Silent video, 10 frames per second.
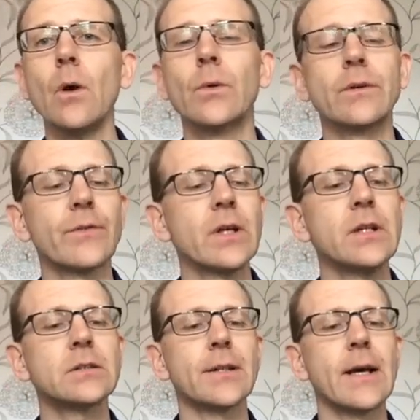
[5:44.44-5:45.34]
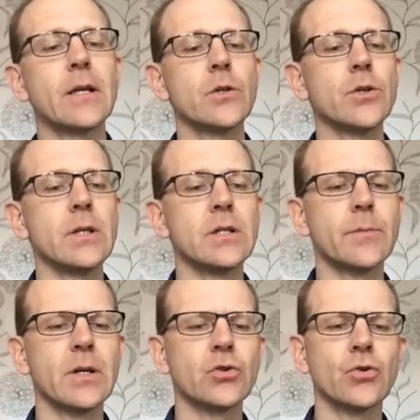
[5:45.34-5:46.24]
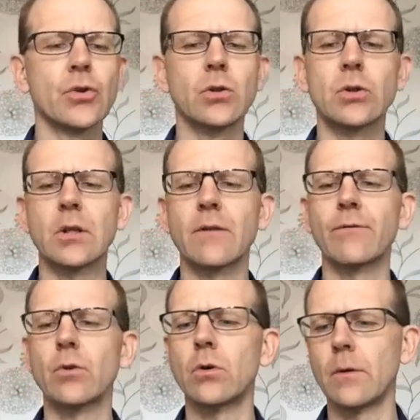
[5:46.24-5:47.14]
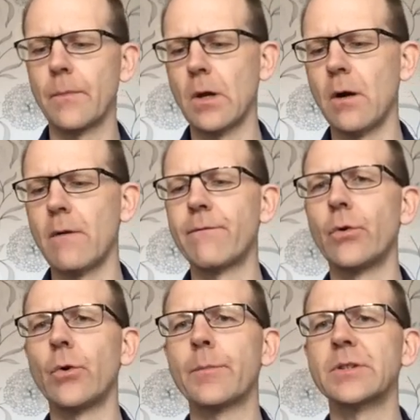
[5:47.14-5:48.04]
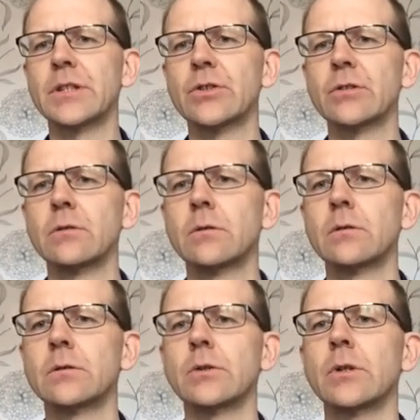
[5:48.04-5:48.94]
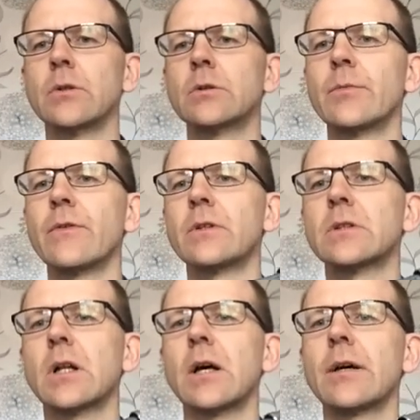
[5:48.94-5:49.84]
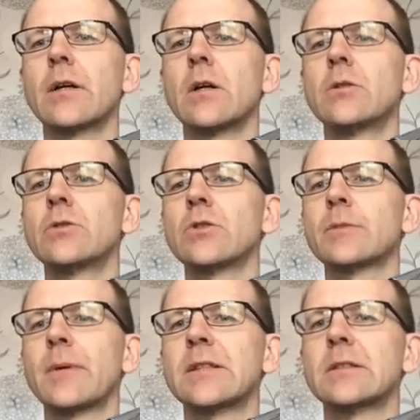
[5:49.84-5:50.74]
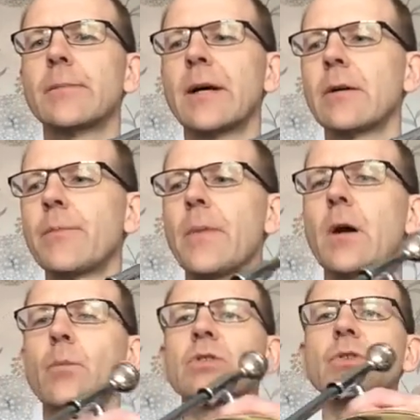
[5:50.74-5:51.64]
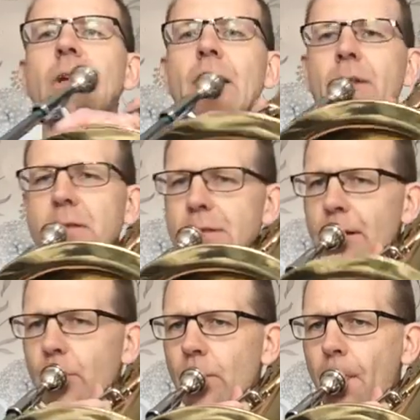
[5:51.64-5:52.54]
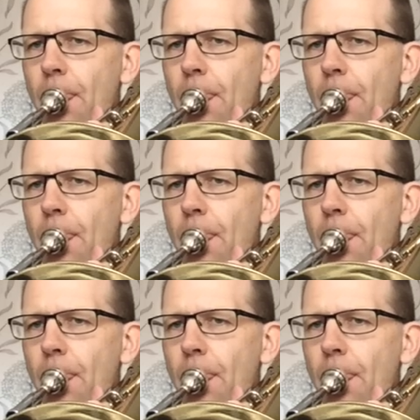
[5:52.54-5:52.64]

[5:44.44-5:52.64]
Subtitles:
one of these, then you need to make sure you're looking for fourth position. So you're going to move the slide just past the bell and we should get this sound.